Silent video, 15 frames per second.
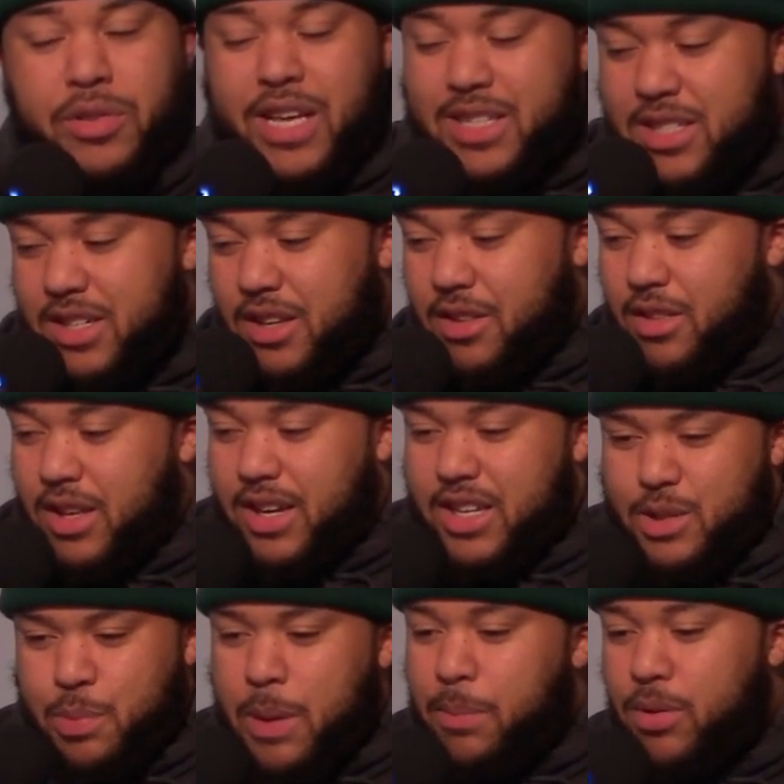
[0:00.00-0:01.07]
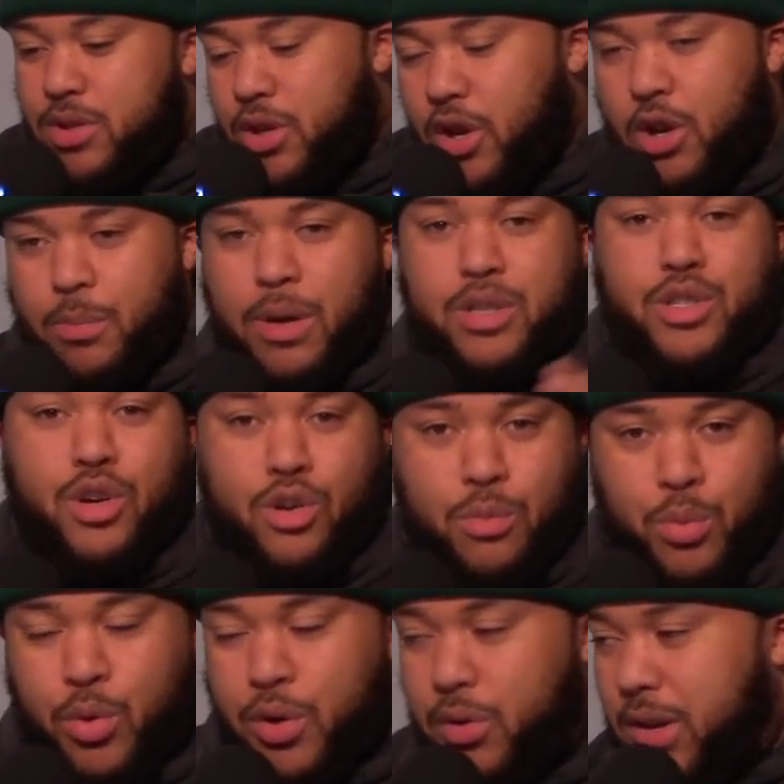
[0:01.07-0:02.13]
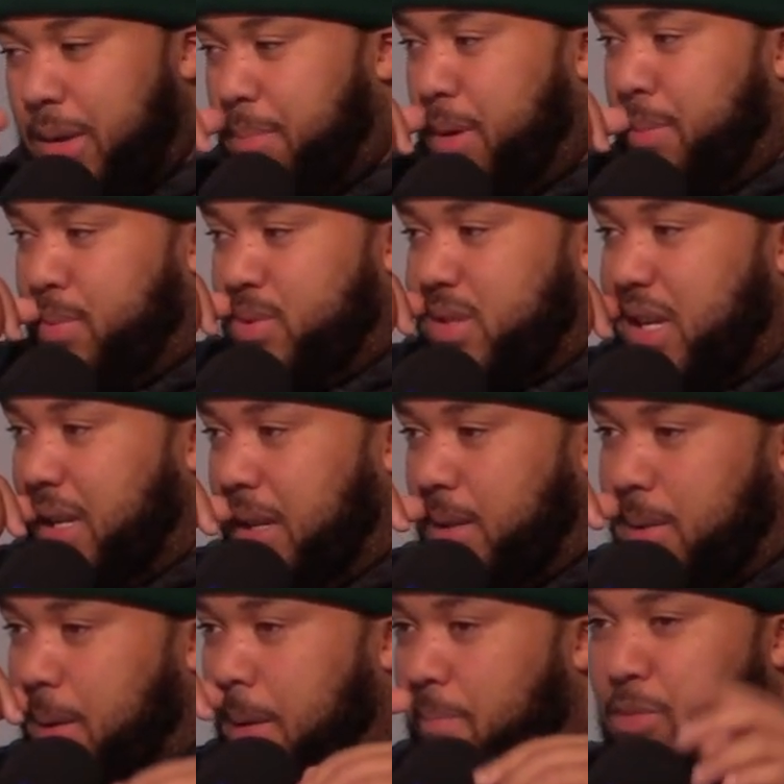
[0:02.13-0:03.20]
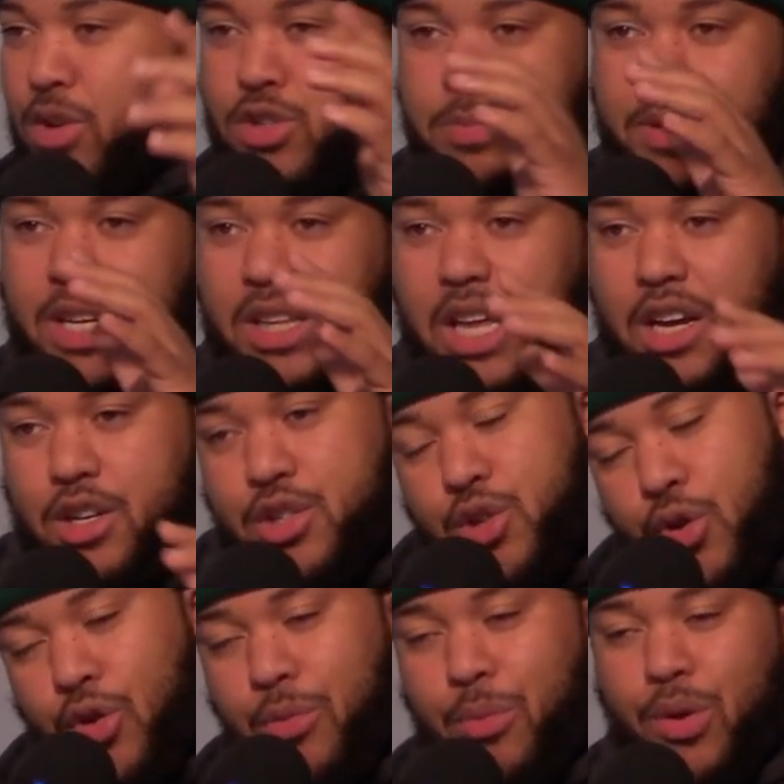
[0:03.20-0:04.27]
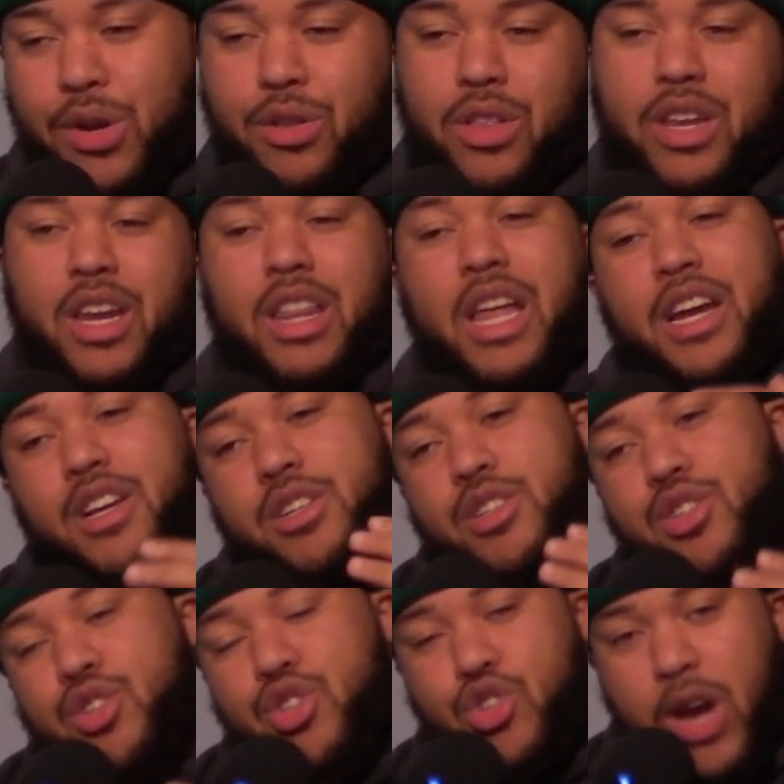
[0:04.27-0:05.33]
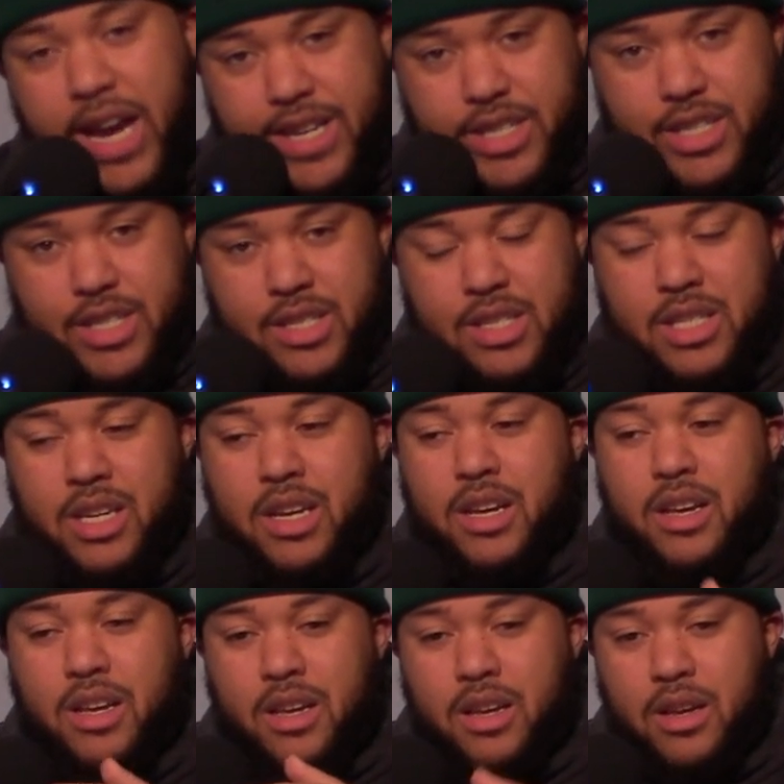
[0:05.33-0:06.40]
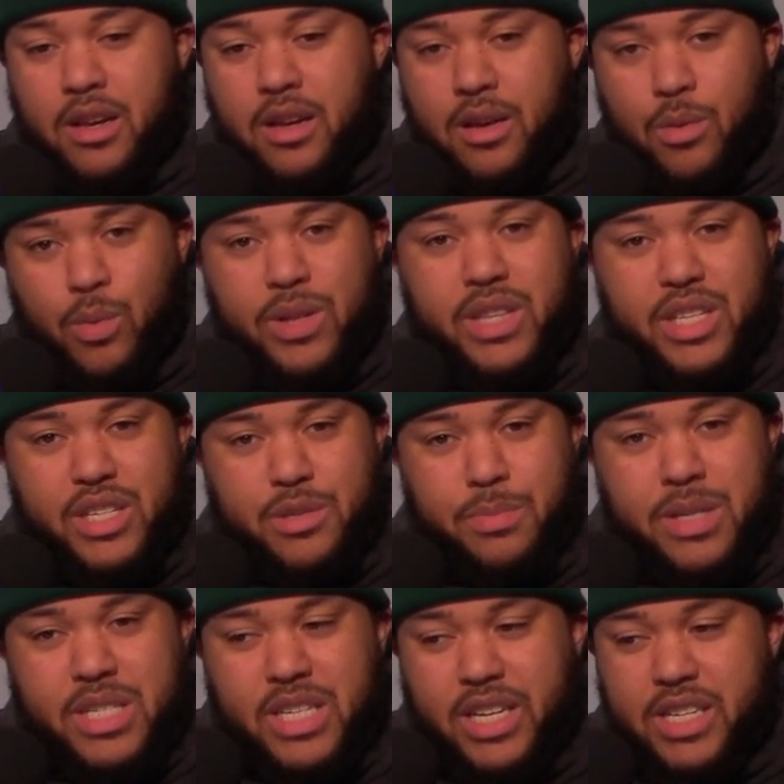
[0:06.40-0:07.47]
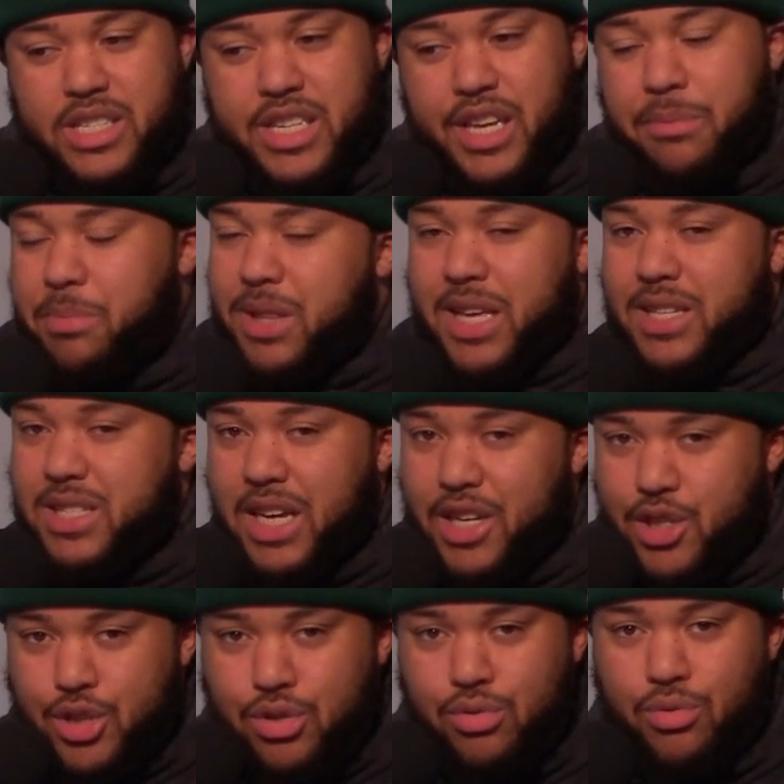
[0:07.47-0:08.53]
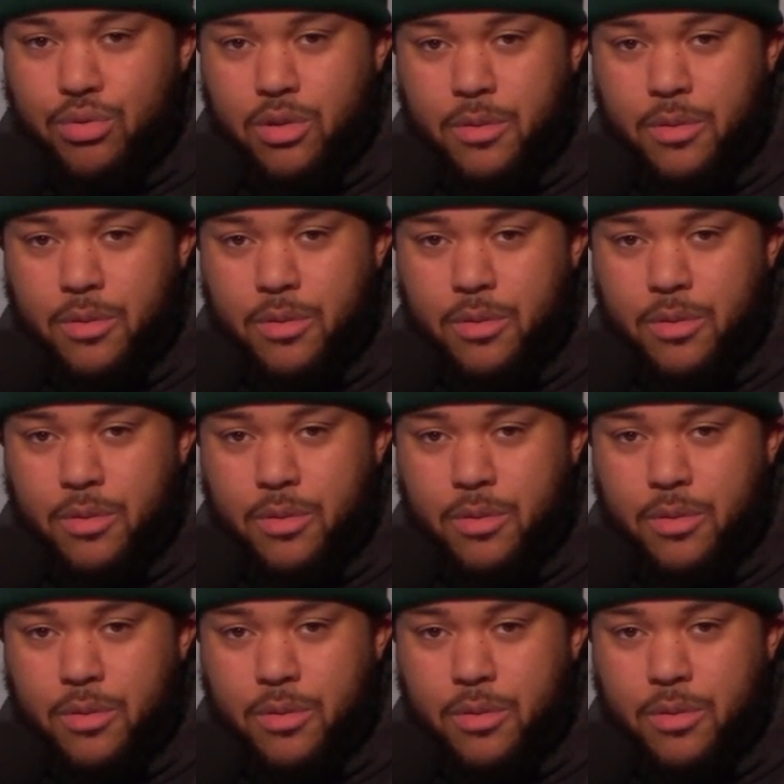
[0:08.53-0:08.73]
That's another thing, because people talk about turmoil, and people said that there's been a lot of turmoil and a lot of distractions with this Michigan team, but that's not true.